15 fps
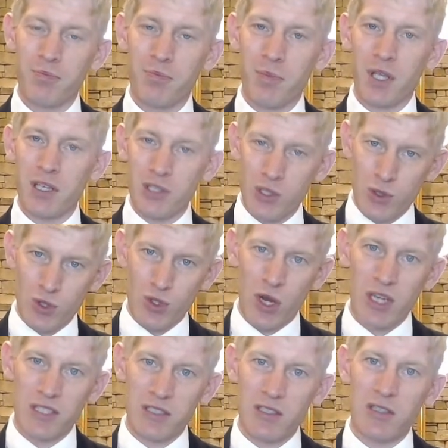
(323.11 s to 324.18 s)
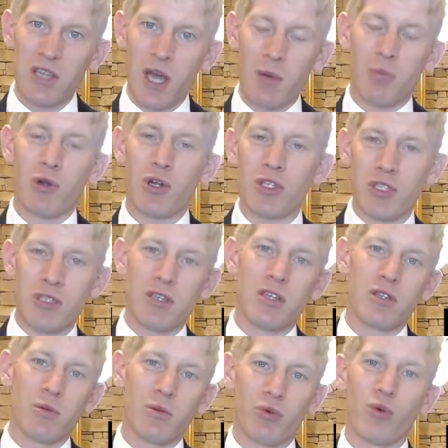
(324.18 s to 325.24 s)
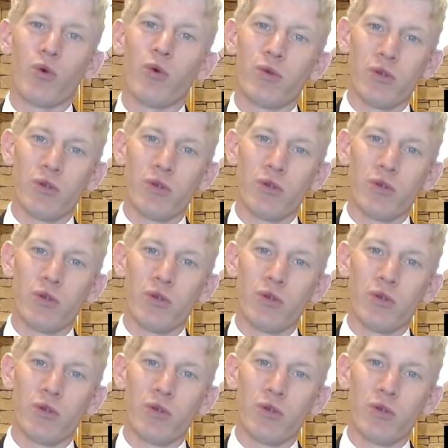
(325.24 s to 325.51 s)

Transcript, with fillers: Because you trusted that person in the pool.